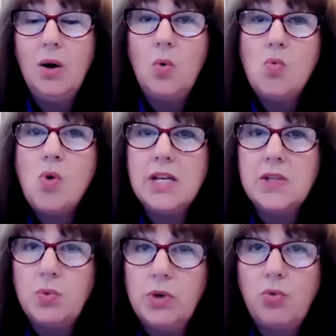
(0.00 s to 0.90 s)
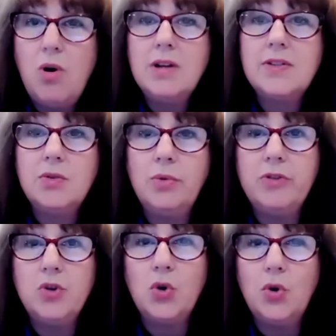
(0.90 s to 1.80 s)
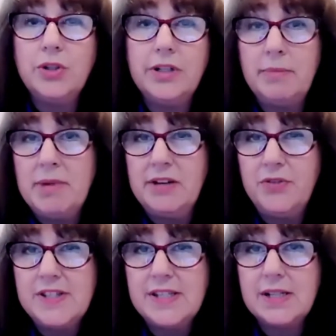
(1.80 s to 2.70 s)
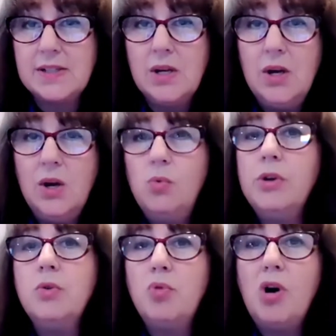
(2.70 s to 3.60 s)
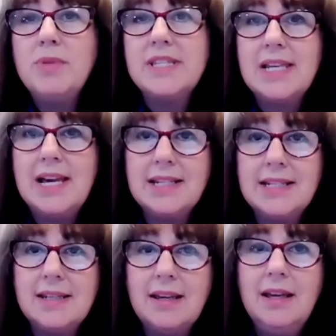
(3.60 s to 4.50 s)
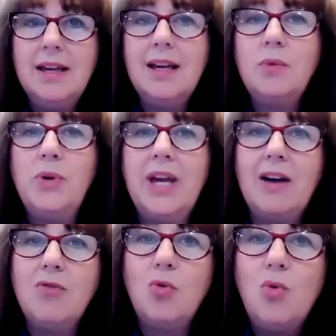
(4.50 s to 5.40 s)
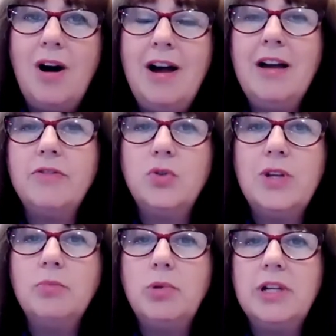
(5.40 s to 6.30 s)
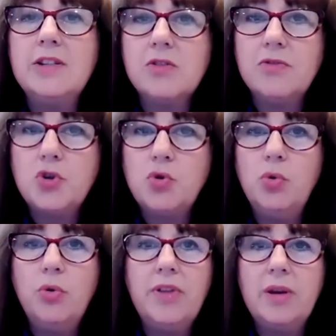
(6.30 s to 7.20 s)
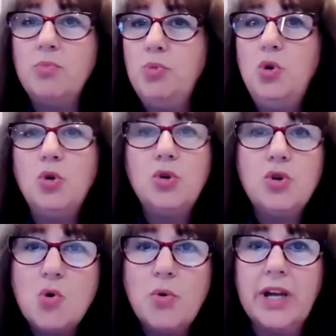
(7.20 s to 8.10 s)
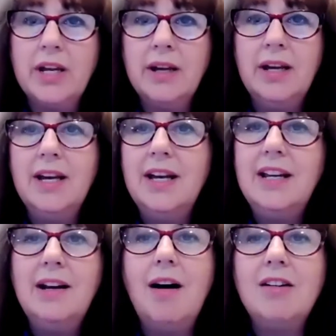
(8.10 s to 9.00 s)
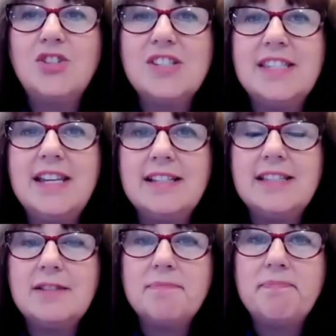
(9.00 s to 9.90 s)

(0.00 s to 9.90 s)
Once we cross the River Jordan in metaphysics, we're in the promised land, and we have arrived to that place of truth and pure knowing and consciousness.